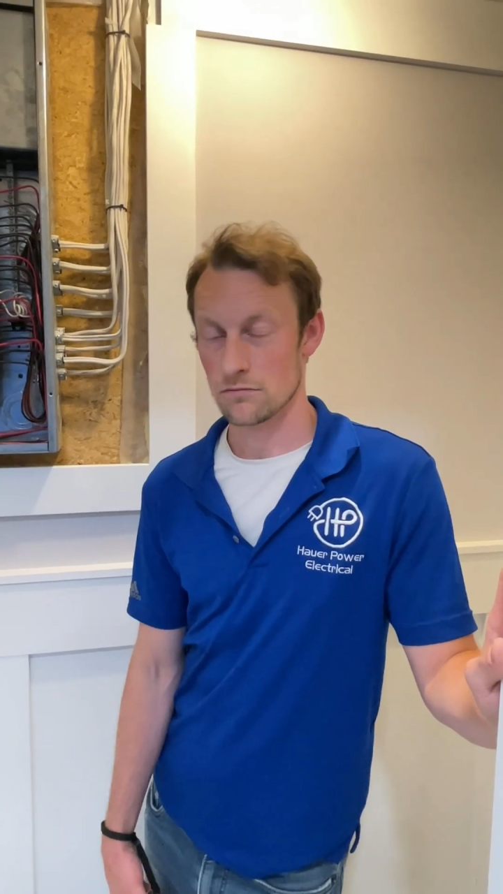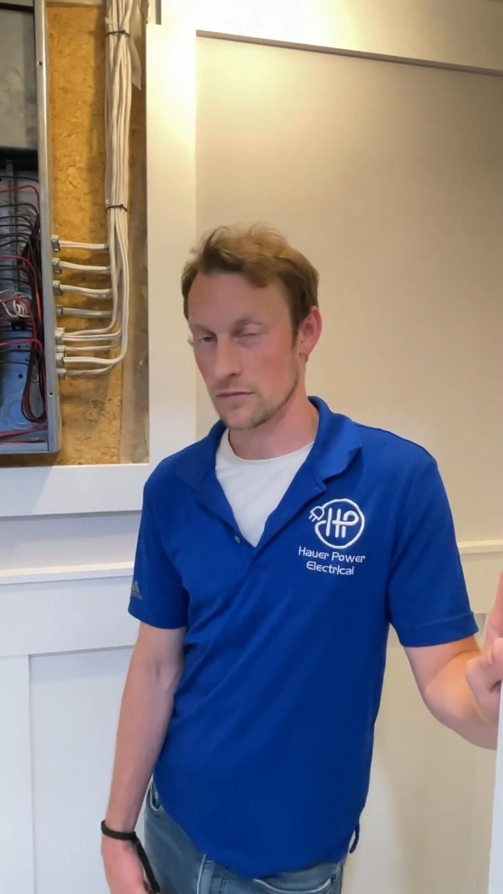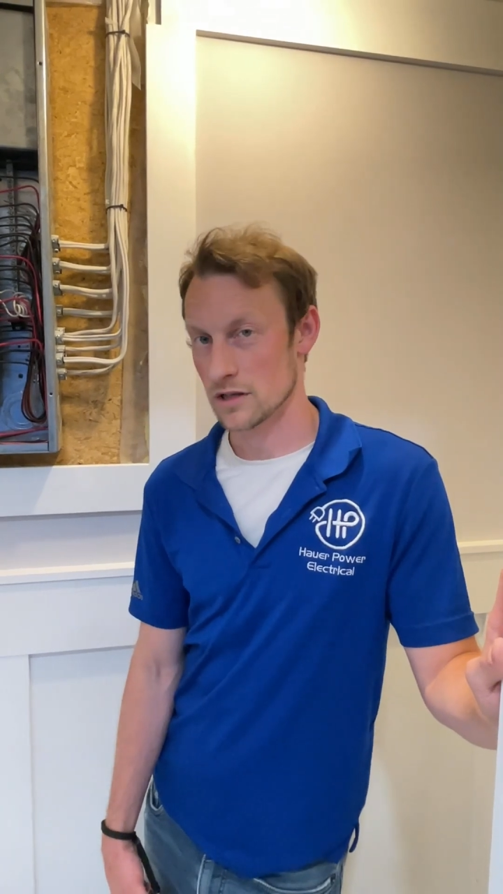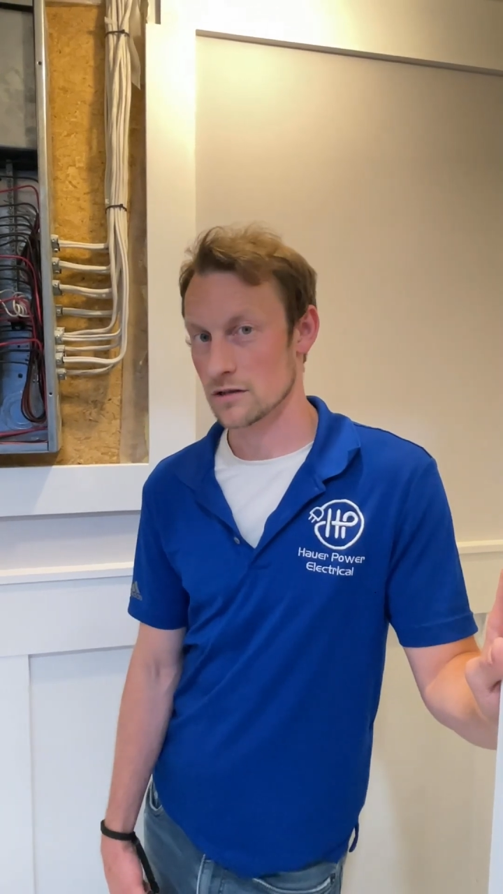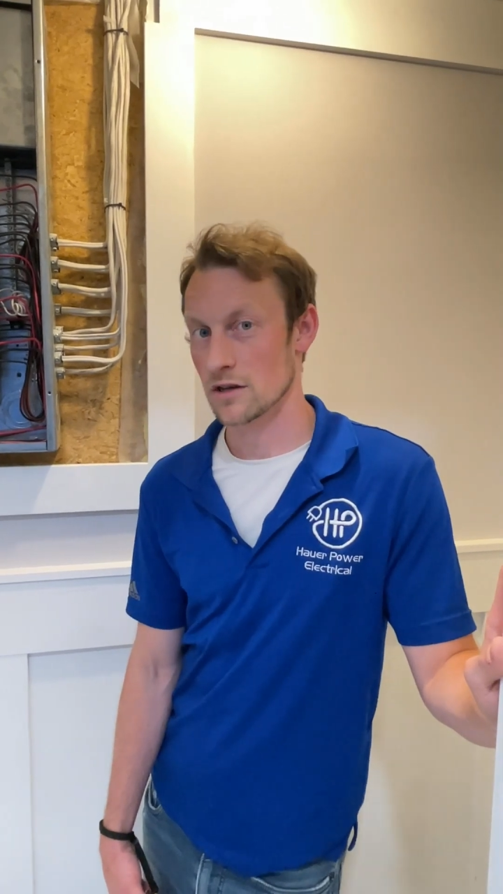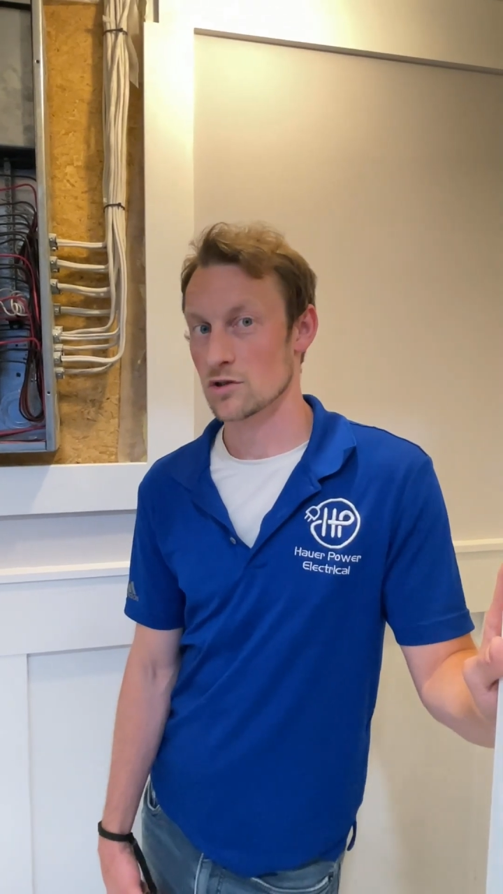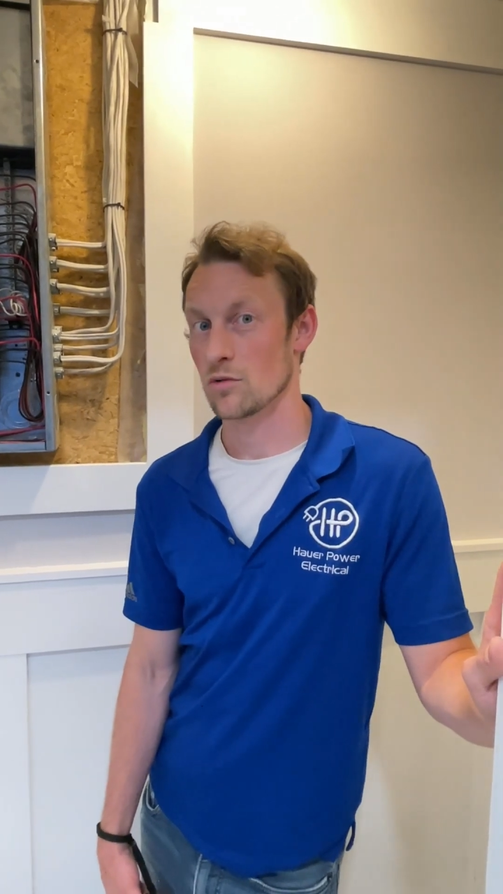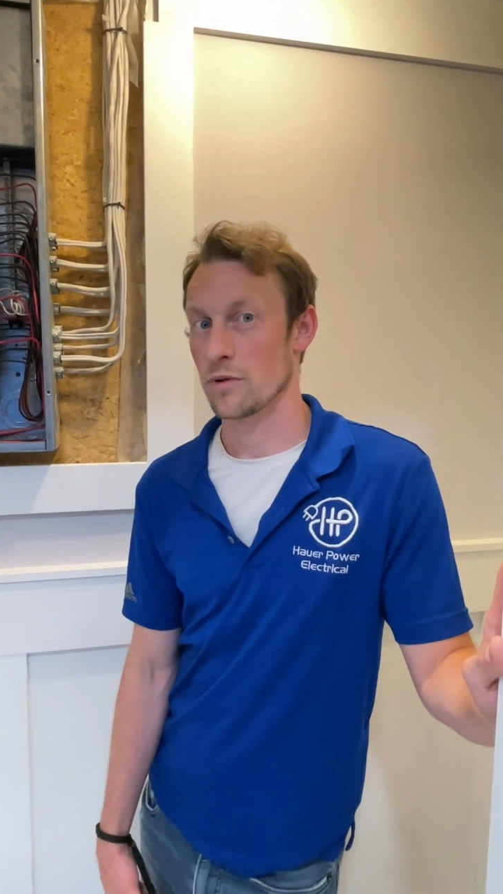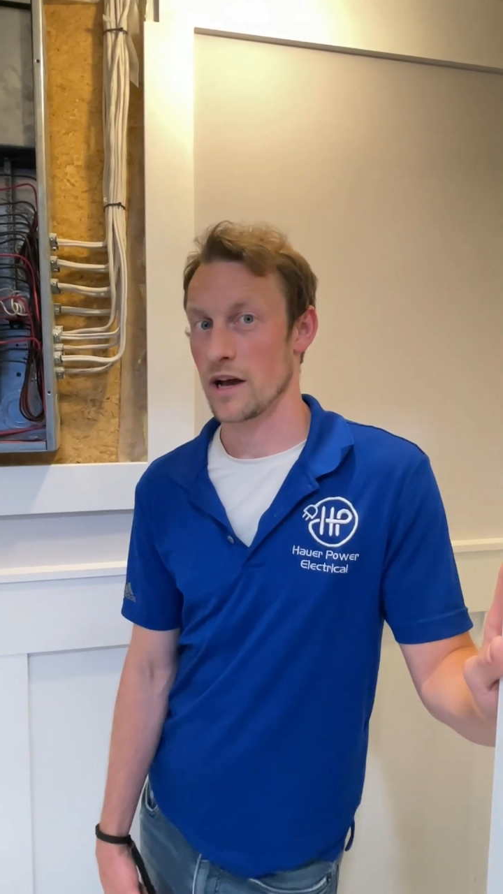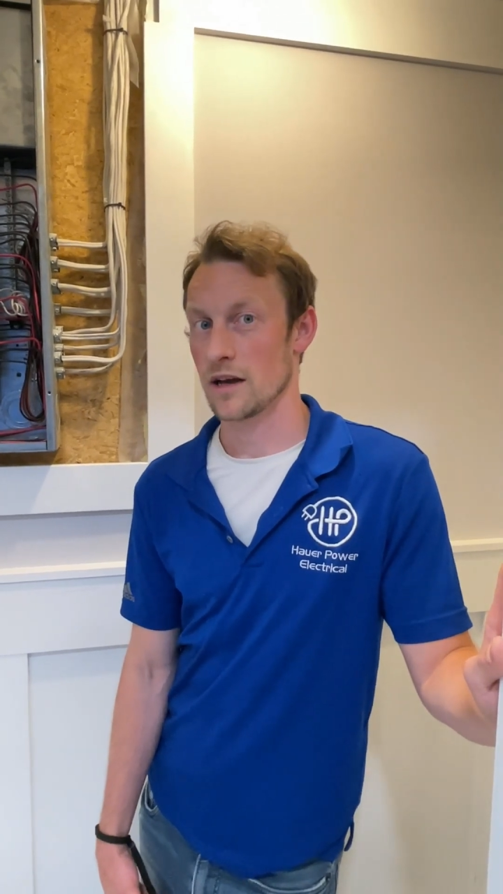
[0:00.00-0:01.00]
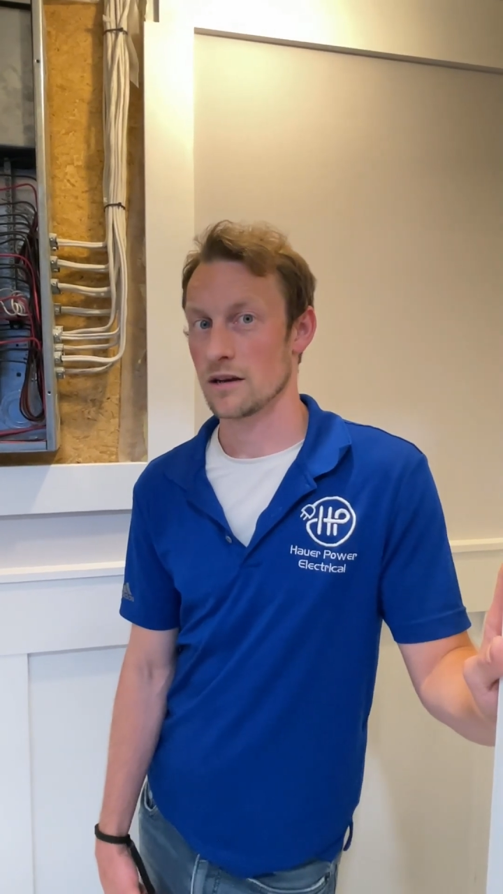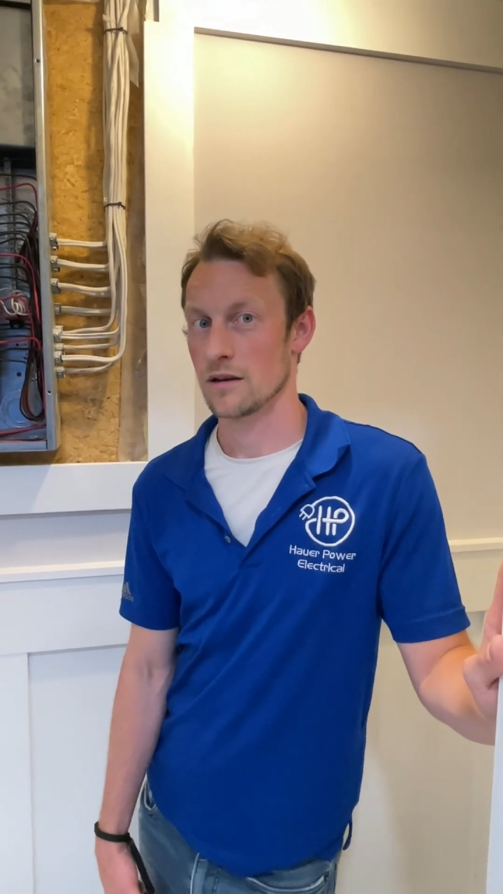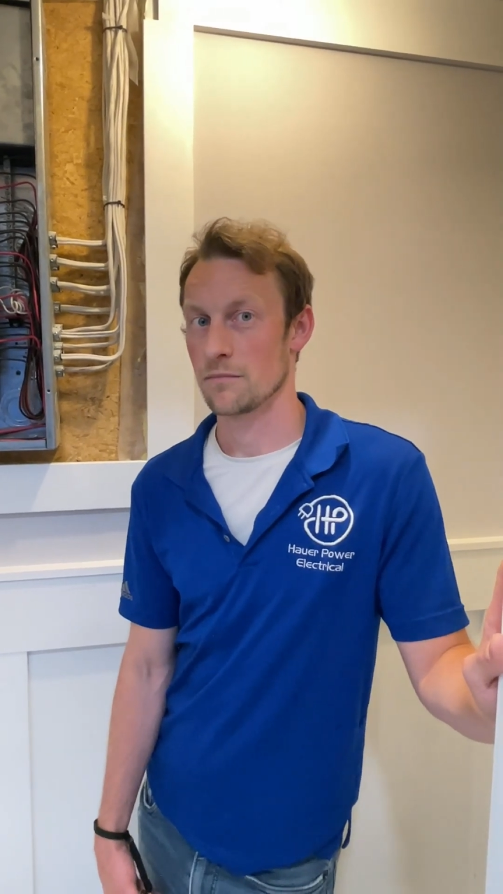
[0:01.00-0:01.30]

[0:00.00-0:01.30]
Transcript: it's not so bad,